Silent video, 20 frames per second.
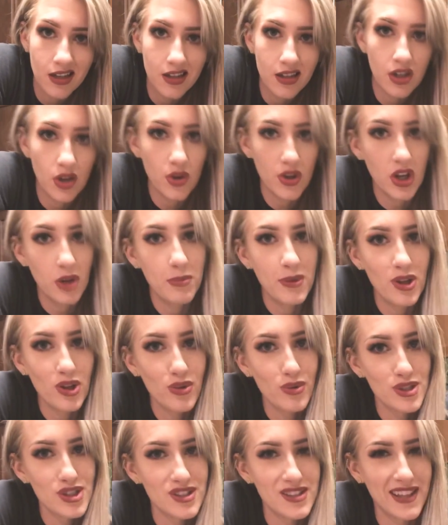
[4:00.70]
coconut
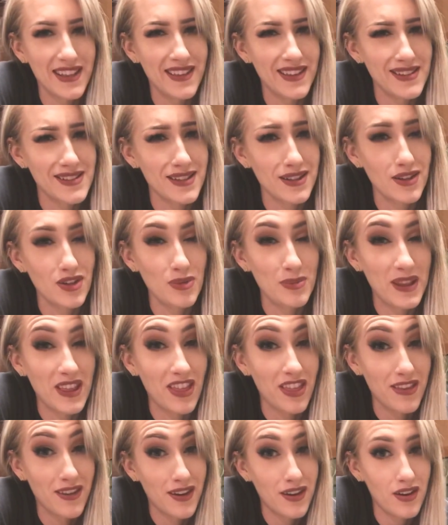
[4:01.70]
milk, which I think is a little bit
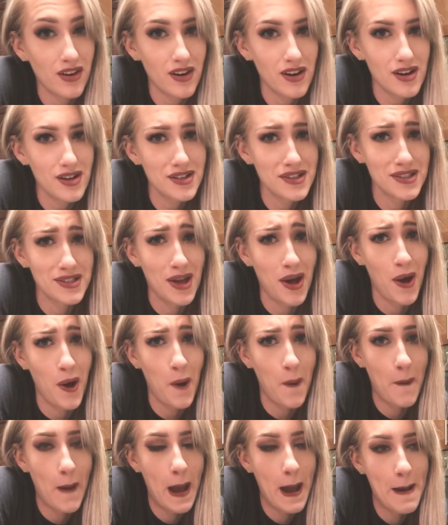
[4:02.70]
thicker,
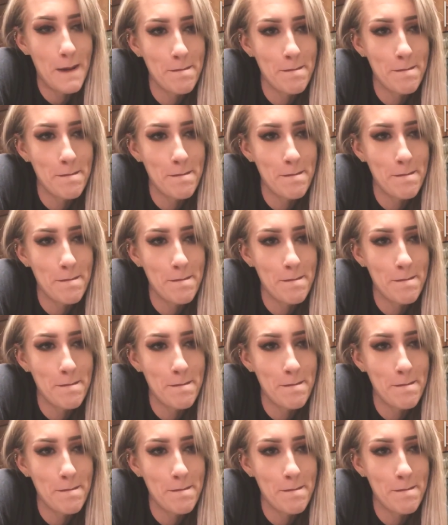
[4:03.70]
so